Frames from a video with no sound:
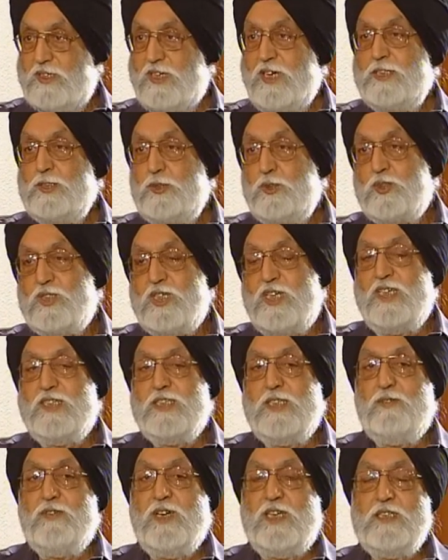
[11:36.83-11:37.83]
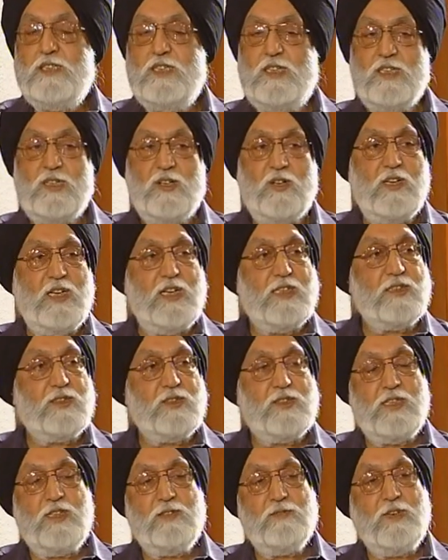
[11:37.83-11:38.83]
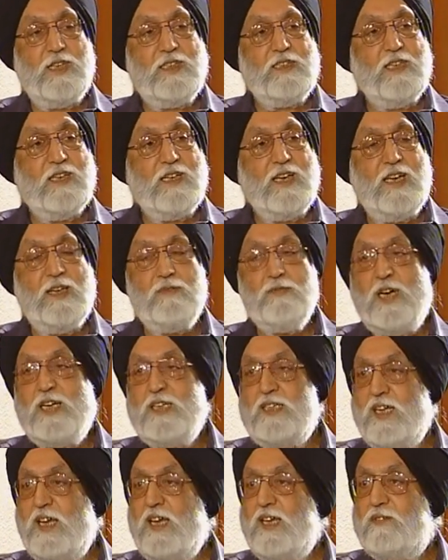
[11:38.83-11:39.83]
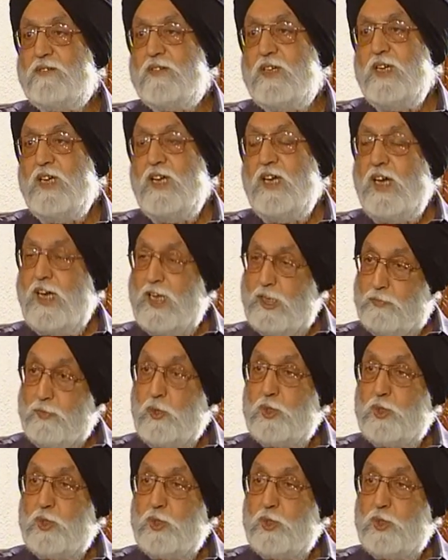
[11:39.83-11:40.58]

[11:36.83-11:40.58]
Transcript: as you say, in the 1 year or less than 1 year I might have, I'll